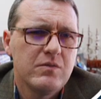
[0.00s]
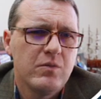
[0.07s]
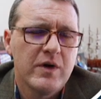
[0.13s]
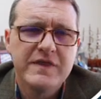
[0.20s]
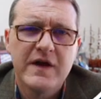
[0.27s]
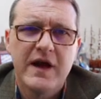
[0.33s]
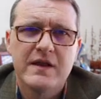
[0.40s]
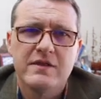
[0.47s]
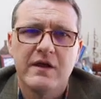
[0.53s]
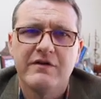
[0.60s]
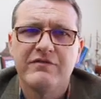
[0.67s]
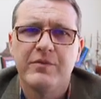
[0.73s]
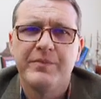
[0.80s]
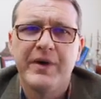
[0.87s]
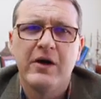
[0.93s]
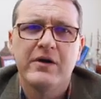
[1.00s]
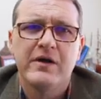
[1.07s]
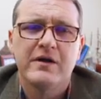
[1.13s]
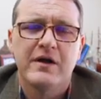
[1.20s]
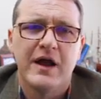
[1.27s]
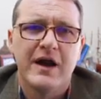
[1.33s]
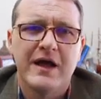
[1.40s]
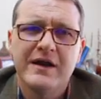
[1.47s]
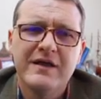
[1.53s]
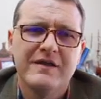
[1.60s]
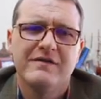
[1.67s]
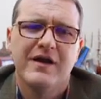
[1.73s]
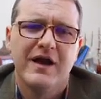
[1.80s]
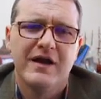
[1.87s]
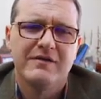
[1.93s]
thing I love about it, and
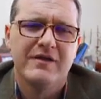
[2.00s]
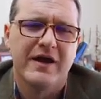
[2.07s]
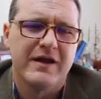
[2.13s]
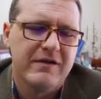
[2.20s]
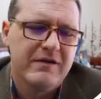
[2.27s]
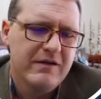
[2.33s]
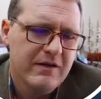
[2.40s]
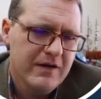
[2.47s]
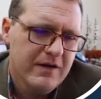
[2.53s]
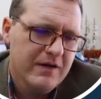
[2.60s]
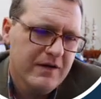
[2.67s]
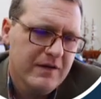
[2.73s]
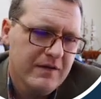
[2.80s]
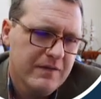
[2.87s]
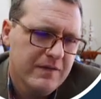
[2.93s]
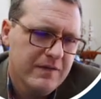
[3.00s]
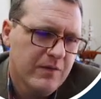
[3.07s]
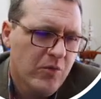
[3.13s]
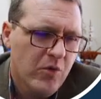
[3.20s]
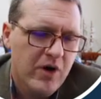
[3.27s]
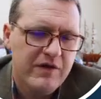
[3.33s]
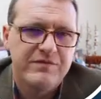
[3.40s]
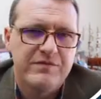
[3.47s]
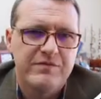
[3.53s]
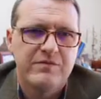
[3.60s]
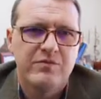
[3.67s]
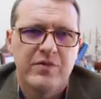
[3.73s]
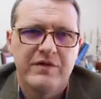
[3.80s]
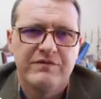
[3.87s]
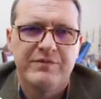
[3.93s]
like, the more
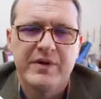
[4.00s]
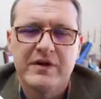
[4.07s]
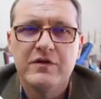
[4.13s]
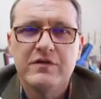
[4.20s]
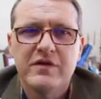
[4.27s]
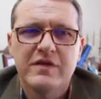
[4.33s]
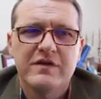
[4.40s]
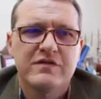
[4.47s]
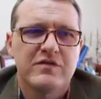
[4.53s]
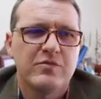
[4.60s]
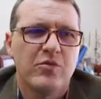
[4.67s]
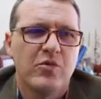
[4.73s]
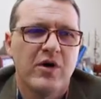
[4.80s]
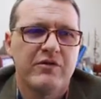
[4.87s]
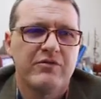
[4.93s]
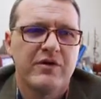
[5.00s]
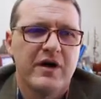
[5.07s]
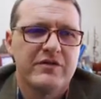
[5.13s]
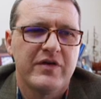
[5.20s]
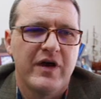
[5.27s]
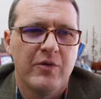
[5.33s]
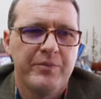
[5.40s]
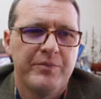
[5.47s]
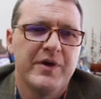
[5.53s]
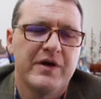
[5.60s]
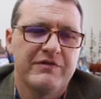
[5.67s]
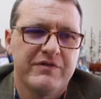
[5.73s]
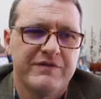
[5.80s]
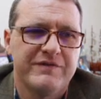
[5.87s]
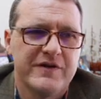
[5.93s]
we've been using this, the more I realize how big
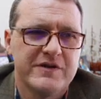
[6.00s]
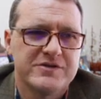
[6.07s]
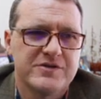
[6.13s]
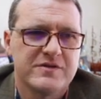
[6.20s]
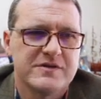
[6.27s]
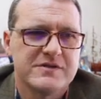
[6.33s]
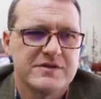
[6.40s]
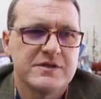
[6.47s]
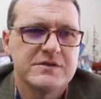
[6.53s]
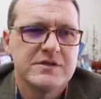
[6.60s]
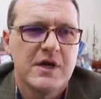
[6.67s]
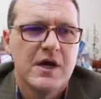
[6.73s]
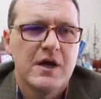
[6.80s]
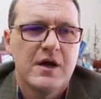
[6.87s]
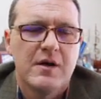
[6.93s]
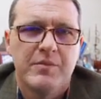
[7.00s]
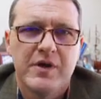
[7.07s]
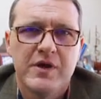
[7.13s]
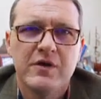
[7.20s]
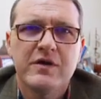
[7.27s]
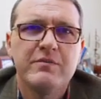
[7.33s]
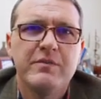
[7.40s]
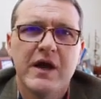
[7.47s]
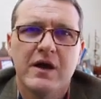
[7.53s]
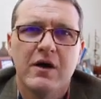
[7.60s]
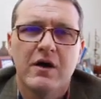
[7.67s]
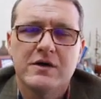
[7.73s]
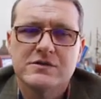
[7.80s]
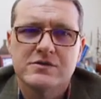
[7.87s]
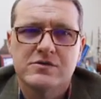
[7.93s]
of a feature this is. But you can make
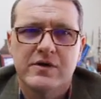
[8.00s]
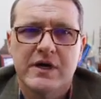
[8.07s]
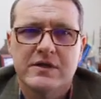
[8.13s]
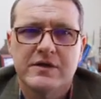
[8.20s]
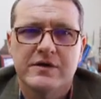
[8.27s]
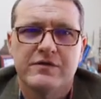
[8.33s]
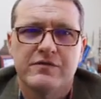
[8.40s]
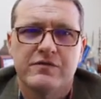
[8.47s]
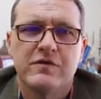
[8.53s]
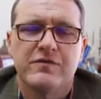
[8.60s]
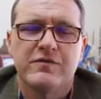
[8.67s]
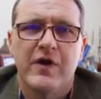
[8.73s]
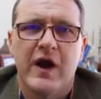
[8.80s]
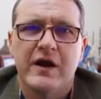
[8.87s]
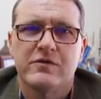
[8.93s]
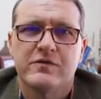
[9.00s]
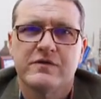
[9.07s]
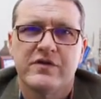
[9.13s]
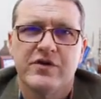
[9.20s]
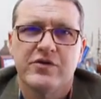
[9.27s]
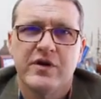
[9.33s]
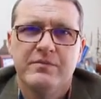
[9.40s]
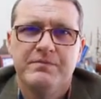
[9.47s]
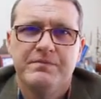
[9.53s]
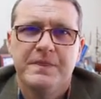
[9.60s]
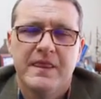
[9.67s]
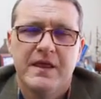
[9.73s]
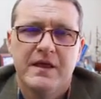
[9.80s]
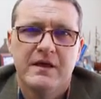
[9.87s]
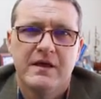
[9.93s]
calls directly through Fractal CRM.
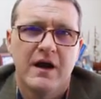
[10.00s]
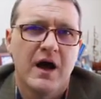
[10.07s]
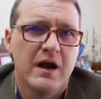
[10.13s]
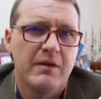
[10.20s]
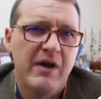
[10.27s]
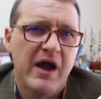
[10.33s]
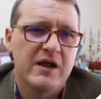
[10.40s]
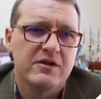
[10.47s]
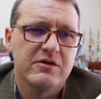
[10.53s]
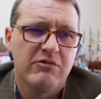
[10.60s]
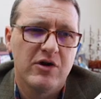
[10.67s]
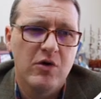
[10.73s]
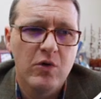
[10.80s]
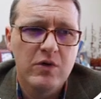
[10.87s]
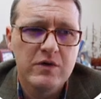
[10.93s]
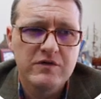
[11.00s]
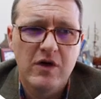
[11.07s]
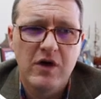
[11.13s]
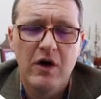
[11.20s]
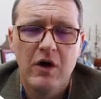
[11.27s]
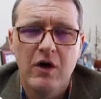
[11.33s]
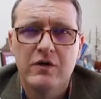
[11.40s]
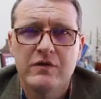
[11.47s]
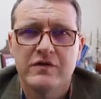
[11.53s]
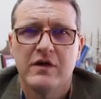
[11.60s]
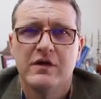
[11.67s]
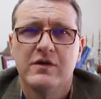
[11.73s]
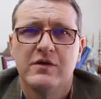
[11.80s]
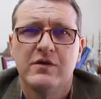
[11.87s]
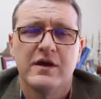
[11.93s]
It automatically records the calls.
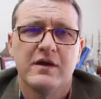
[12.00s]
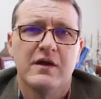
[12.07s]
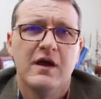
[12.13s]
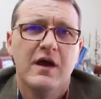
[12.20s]
It